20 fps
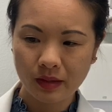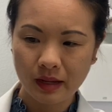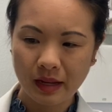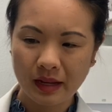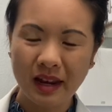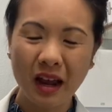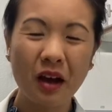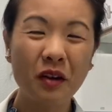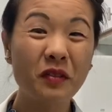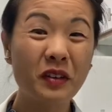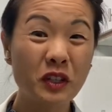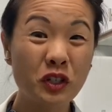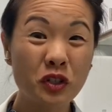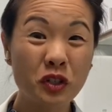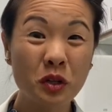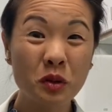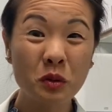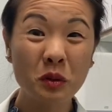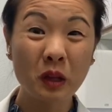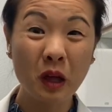Now if it's
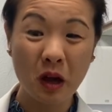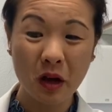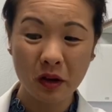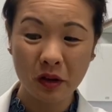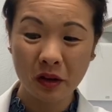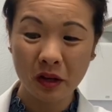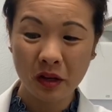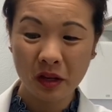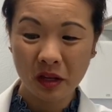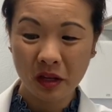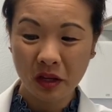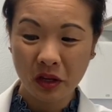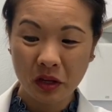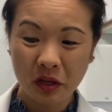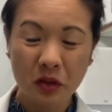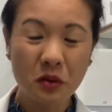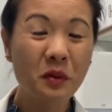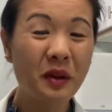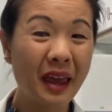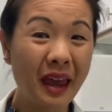too long,
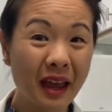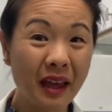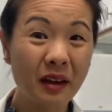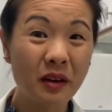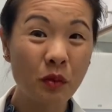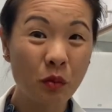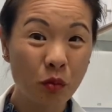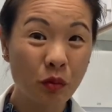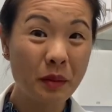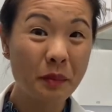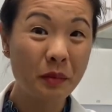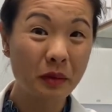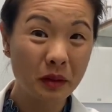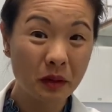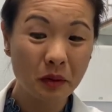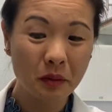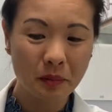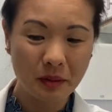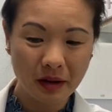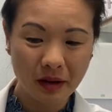you can rip a
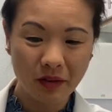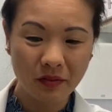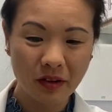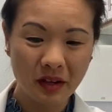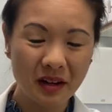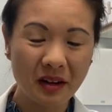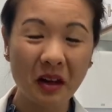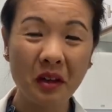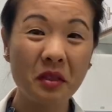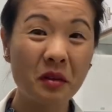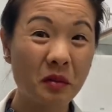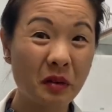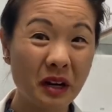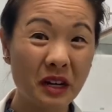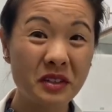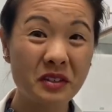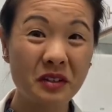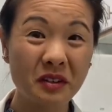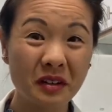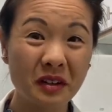little bit of it,
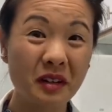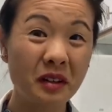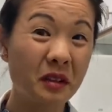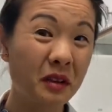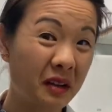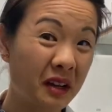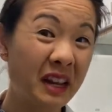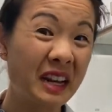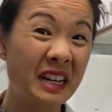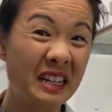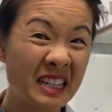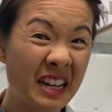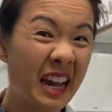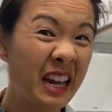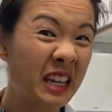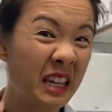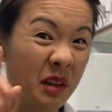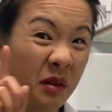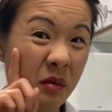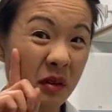otherwise you're gonna look kind of
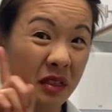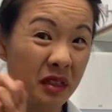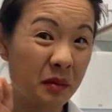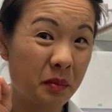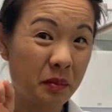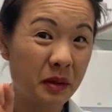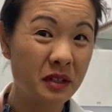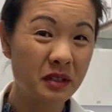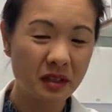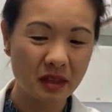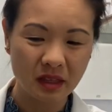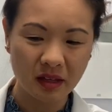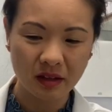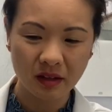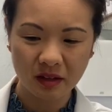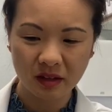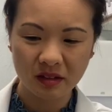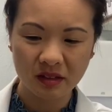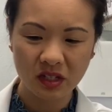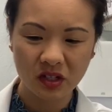tacky with the piece of the
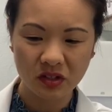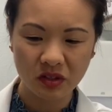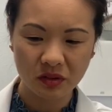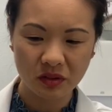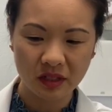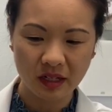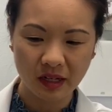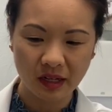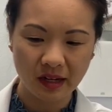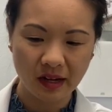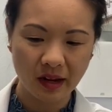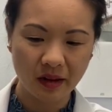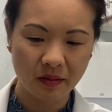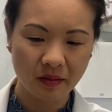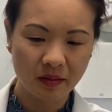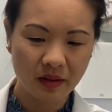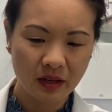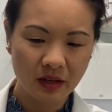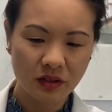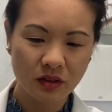tissue sticking out.
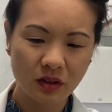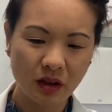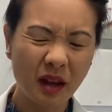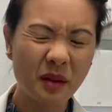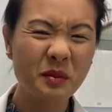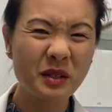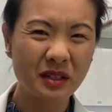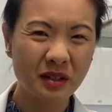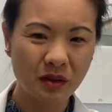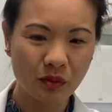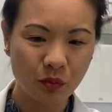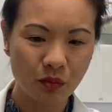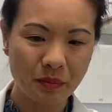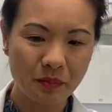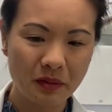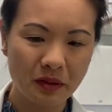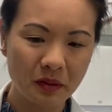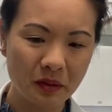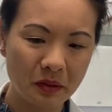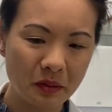So I'm just gonna rip it
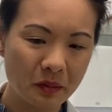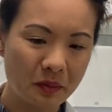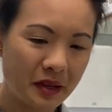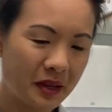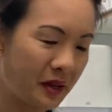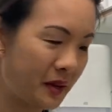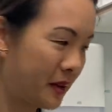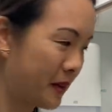a little bit.